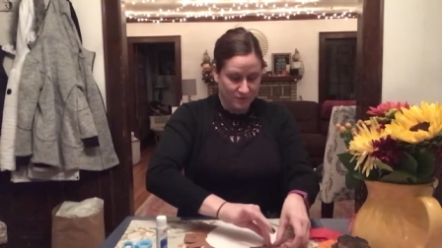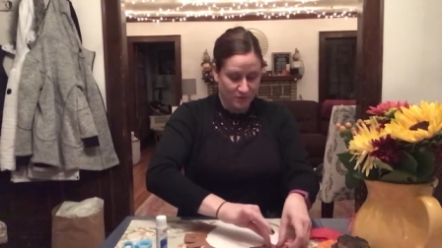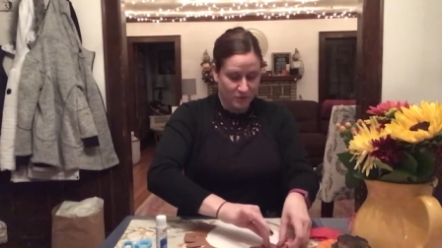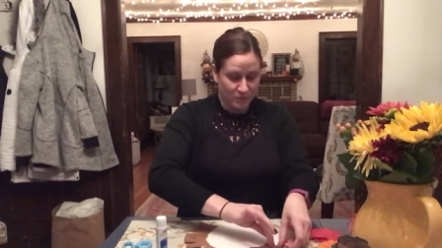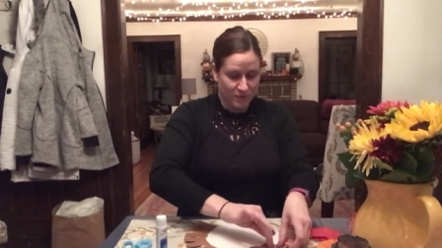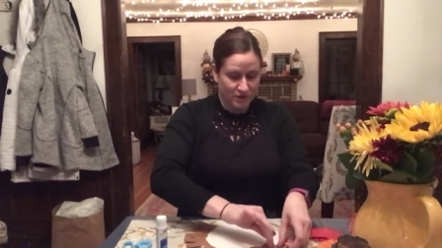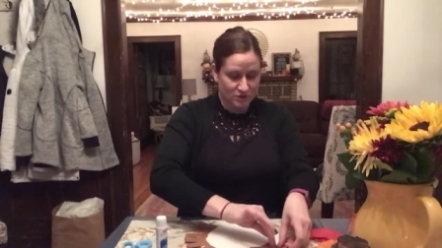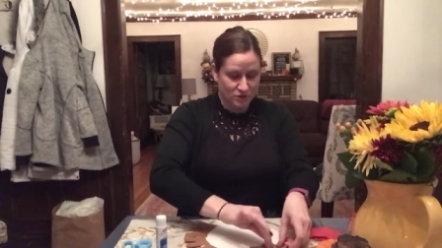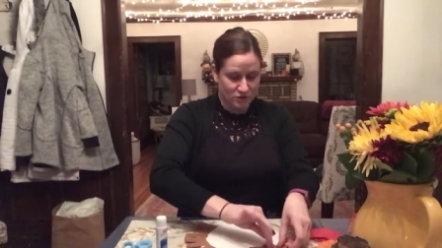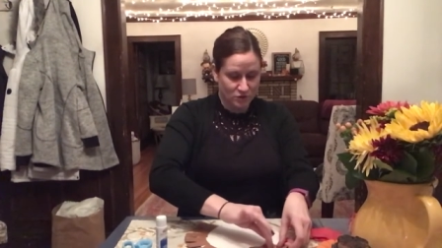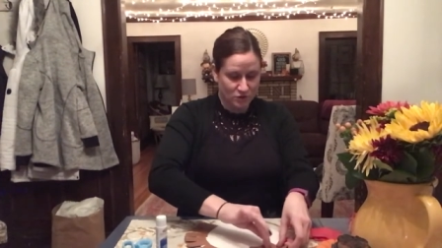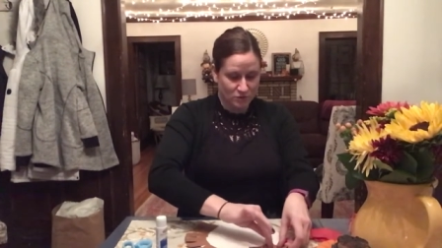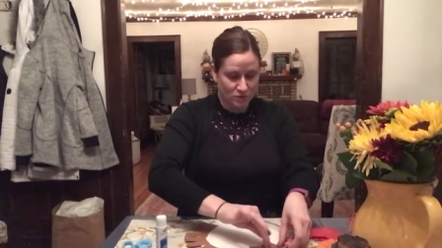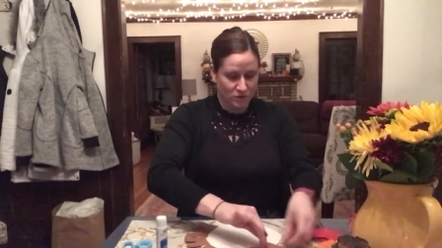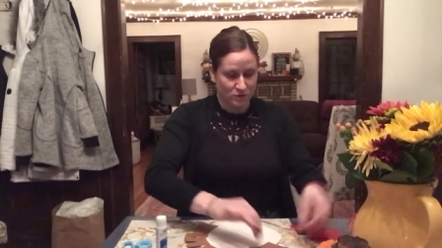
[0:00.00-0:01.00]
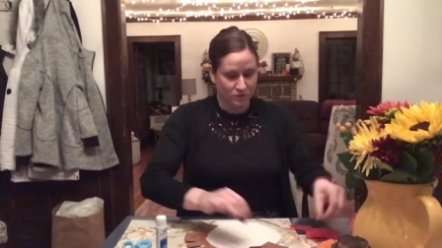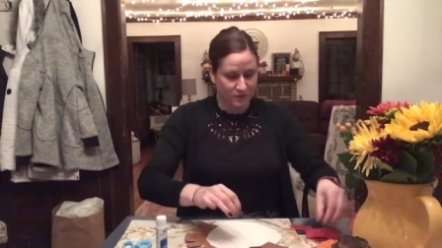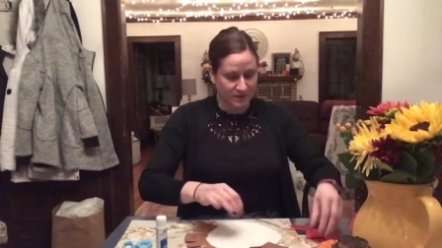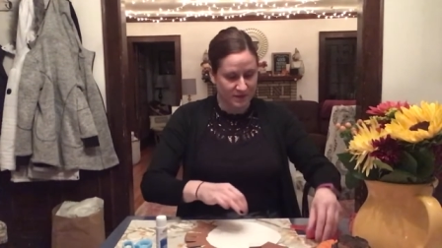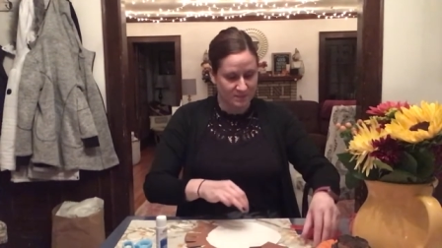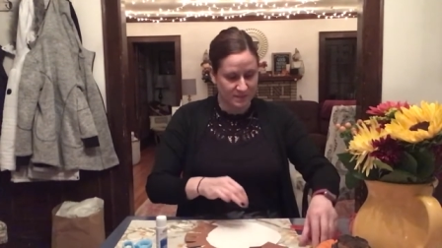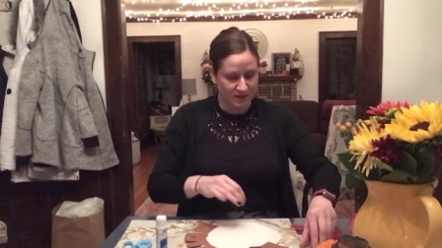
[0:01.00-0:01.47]
One, two,
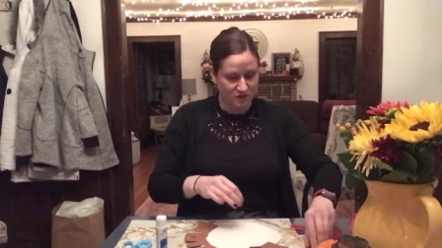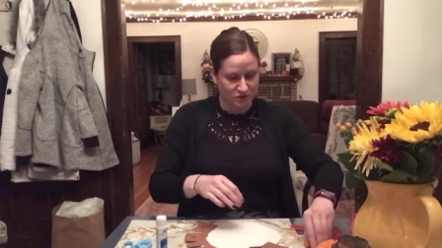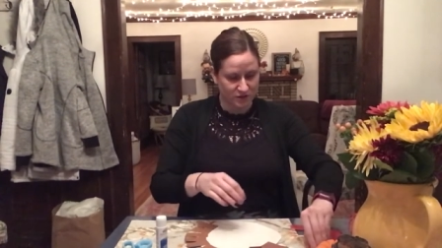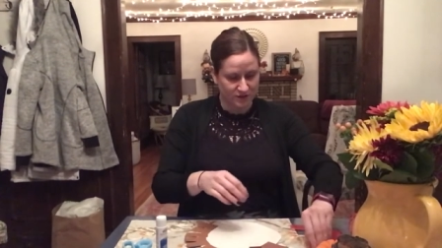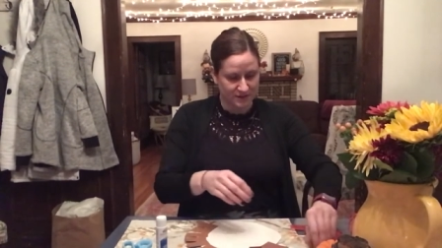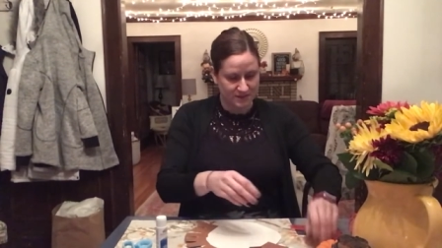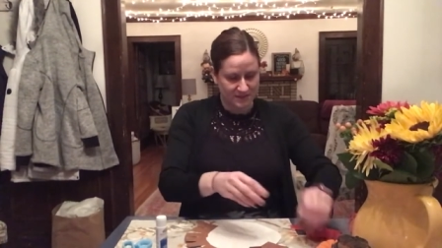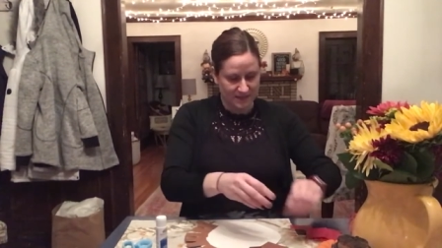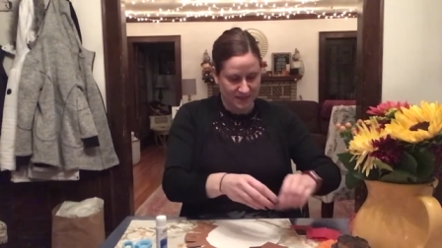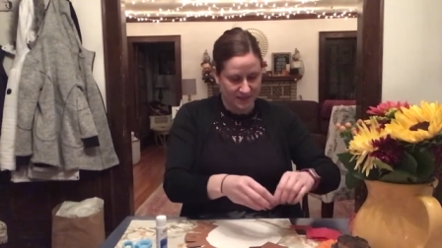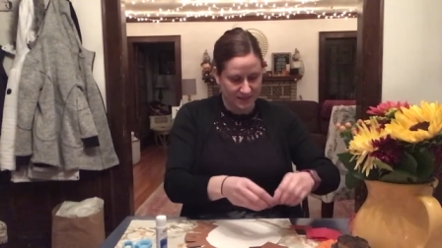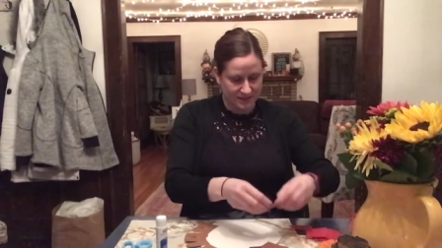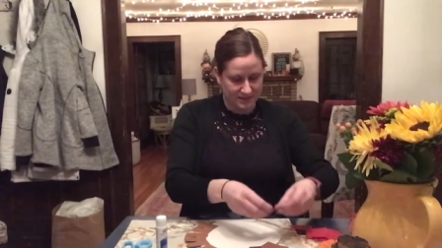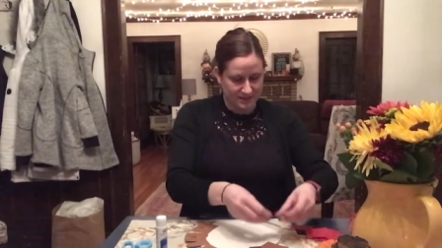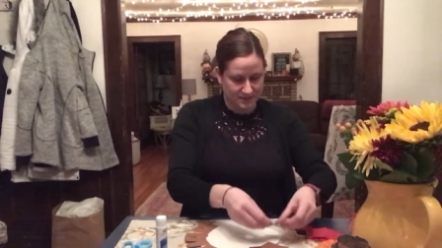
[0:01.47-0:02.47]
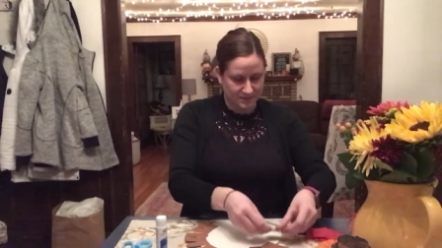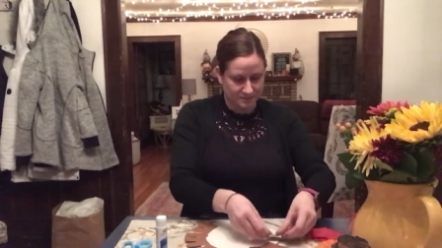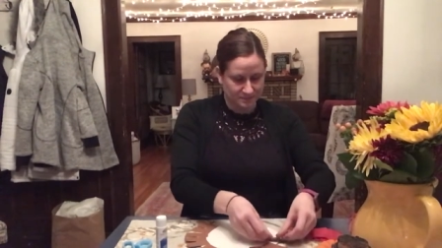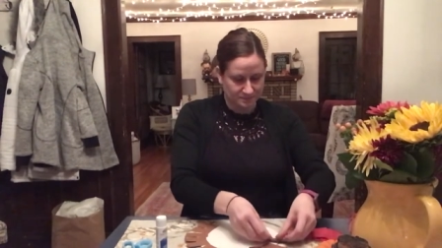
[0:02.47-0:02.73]
three, make sure it stays.